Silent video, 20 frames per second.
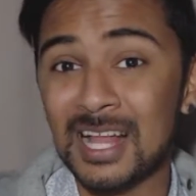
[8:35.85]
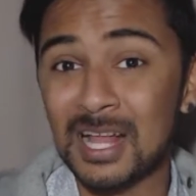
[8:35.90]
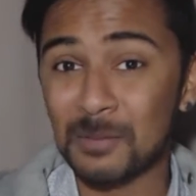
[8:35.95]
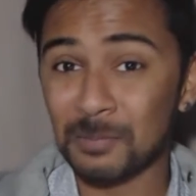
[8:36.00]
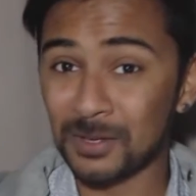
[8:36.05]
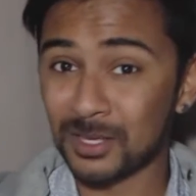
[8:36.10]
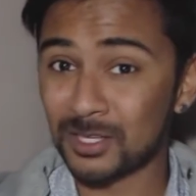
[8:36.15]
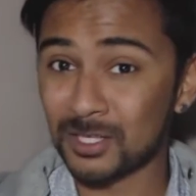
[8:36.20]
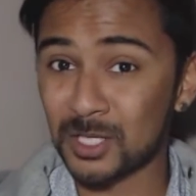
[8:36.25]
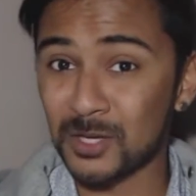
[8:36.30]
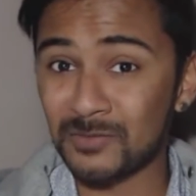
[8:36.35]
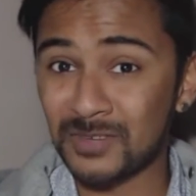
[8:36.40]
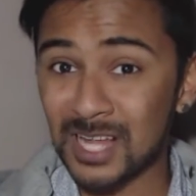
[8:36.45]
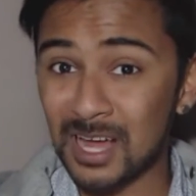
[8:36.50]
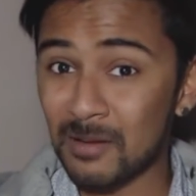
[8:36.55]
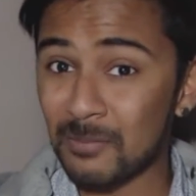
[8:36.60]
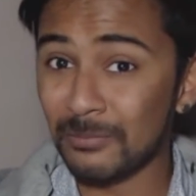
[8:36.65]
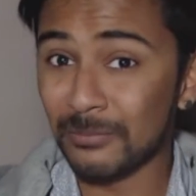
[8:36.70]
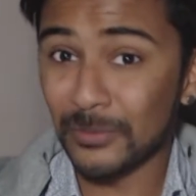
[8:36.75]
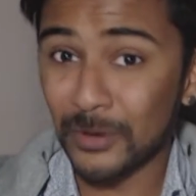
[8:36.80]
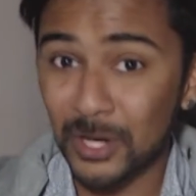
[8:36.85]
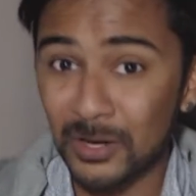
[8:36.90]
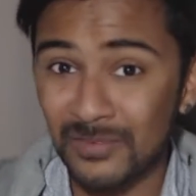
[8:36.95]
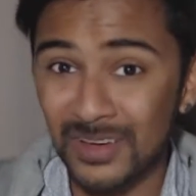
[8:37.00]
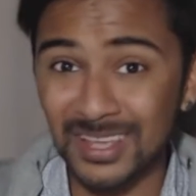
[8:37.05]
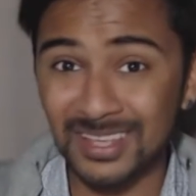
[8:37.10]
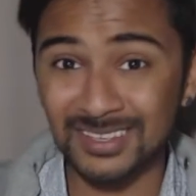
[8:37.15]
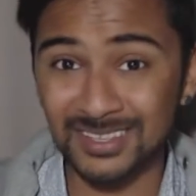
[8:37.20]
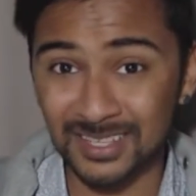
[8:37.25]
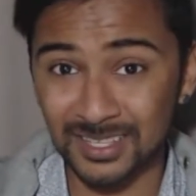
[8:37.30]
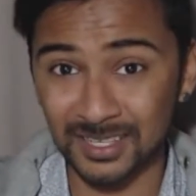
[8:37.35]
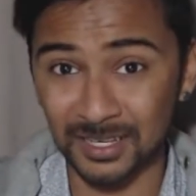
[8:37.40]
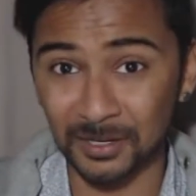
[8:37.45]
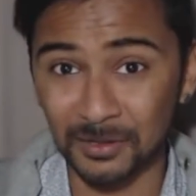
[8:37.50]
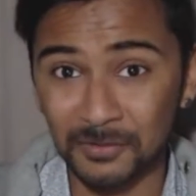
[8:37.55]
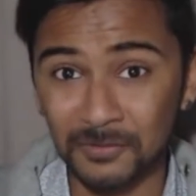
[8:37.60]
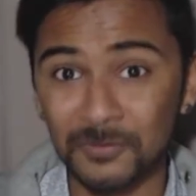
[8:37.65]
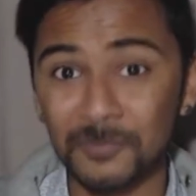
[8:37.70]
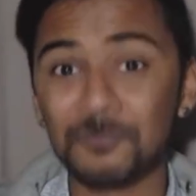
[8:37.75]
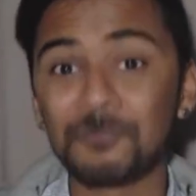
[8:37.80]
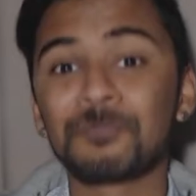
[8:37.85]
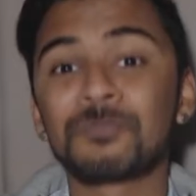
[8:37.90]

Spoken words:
because you've now motivated yourself